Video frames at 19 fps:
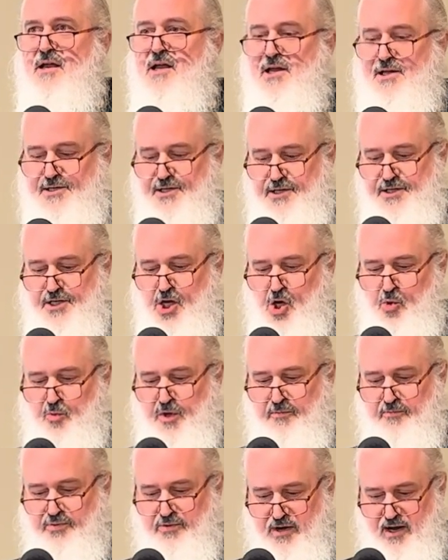is its
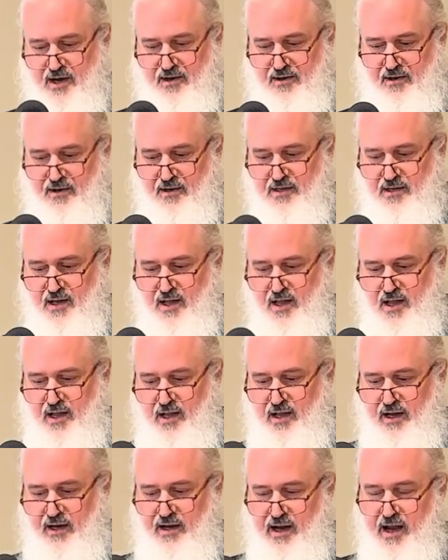human product.
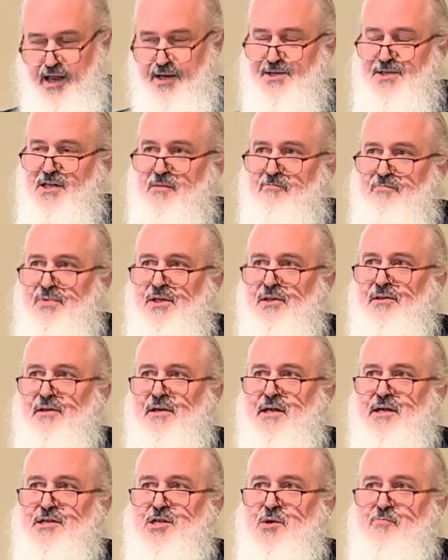It's the
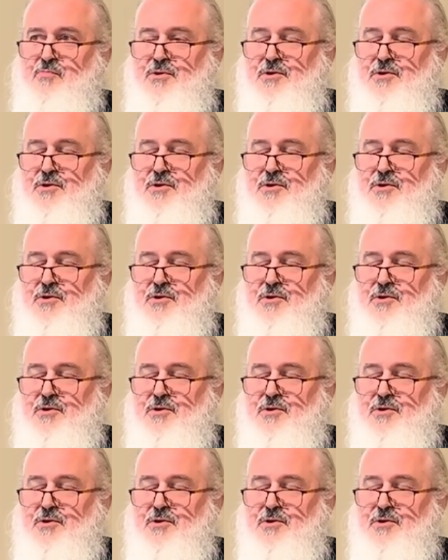ability to